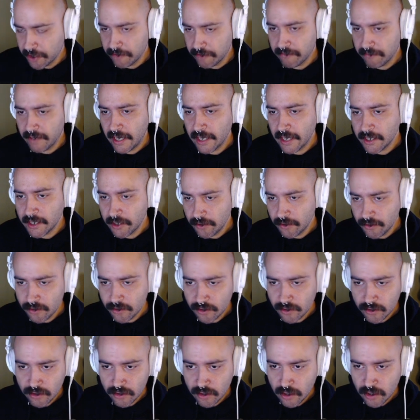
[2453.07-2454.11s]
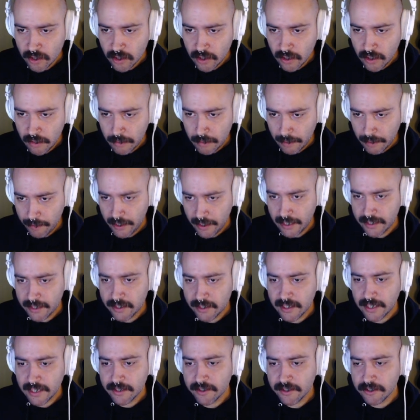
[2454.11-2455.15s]
and see
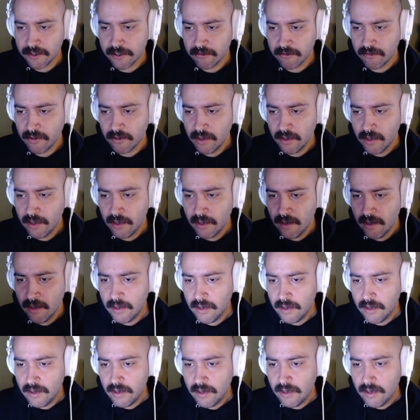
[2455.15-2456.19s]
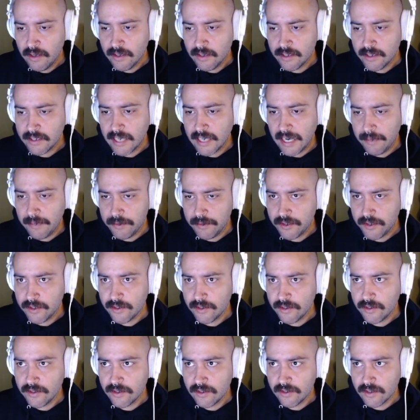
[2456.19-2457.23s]
distribution of values. Maybe get a sense of
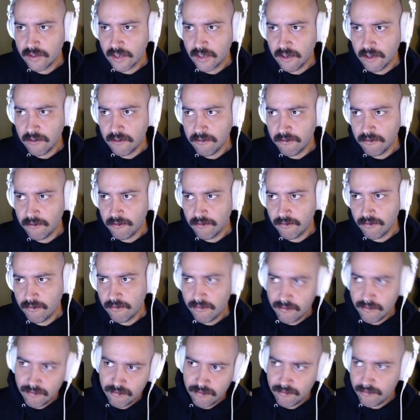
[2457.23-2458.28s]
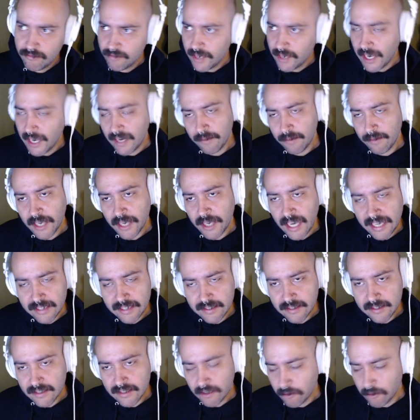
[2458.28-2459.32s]
the types of canopy
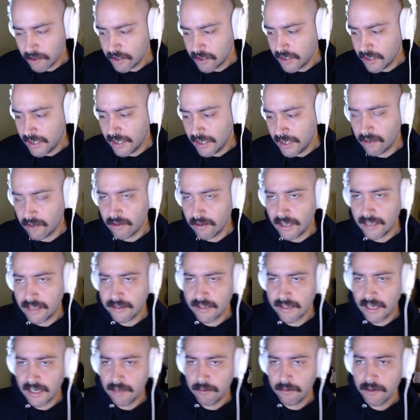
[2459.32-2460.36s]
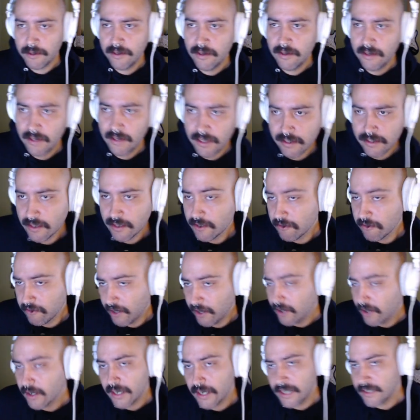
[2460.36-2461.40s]
heights that we're seeing in our landscape. Because
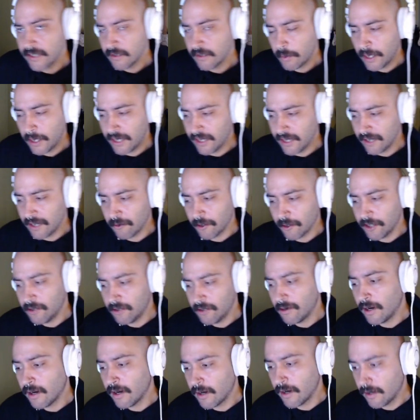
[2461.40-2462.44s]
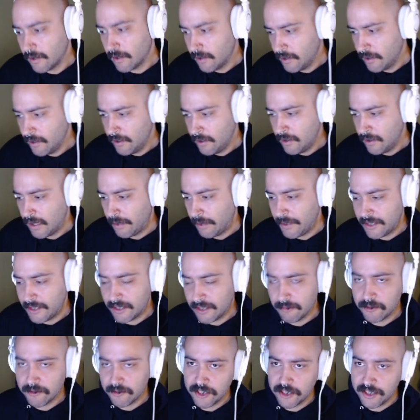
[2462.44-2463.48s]
this will vary depending on where you are. I mean, some
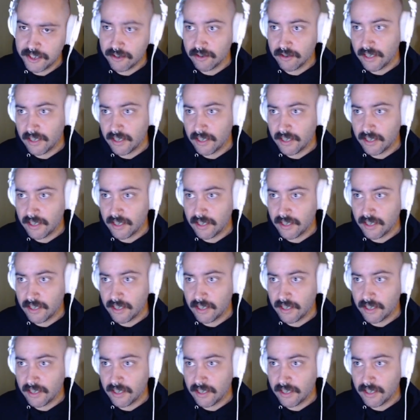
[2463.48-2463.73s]
trees are like